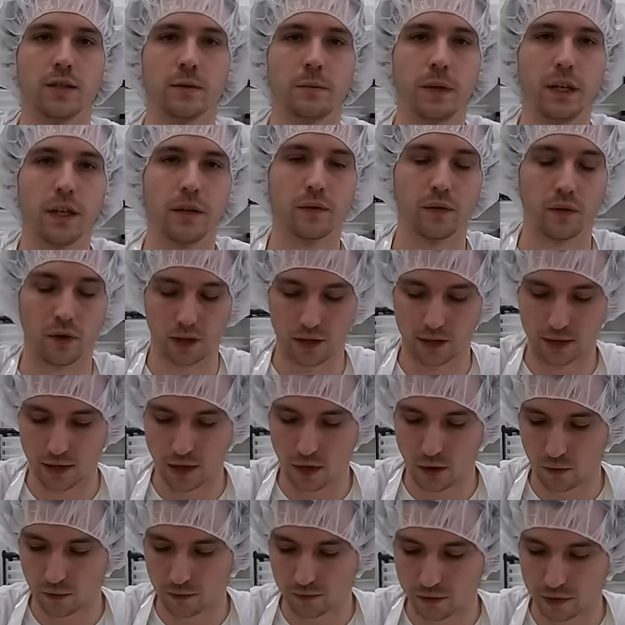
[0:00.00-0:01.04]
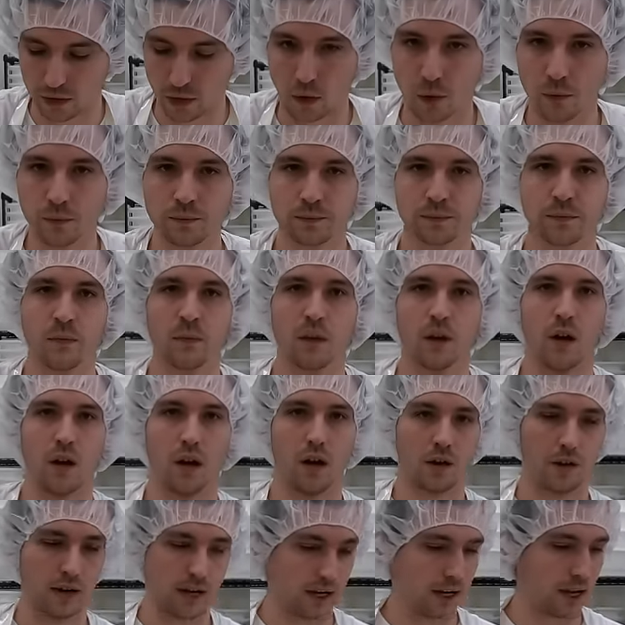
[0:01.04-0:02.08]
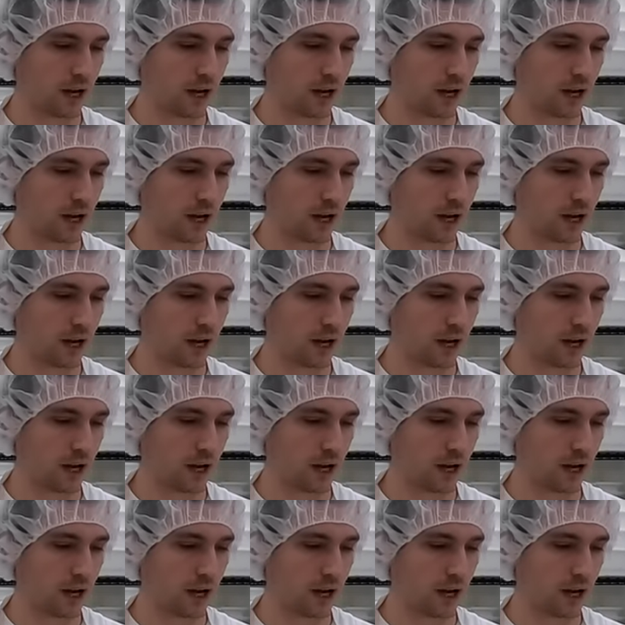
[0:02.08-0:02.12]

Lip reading: speak for itself. So, all right,